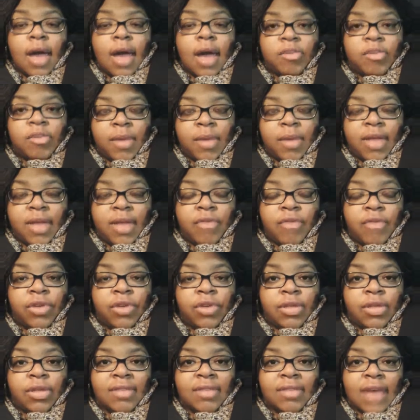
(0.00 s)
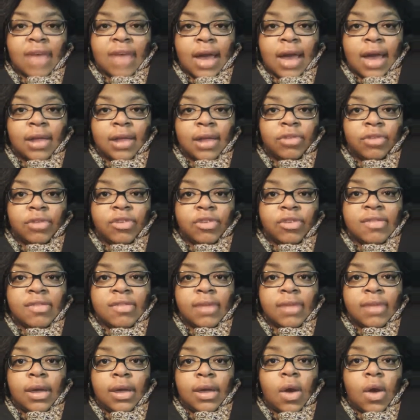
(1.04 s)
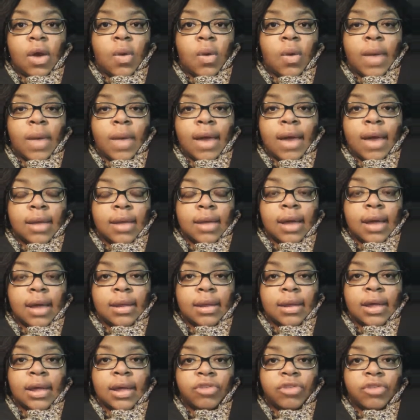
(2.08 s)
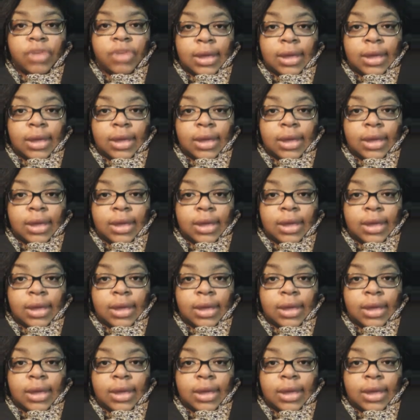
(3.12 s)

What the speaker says: I'll spell that for you. That's college, COLLEGE,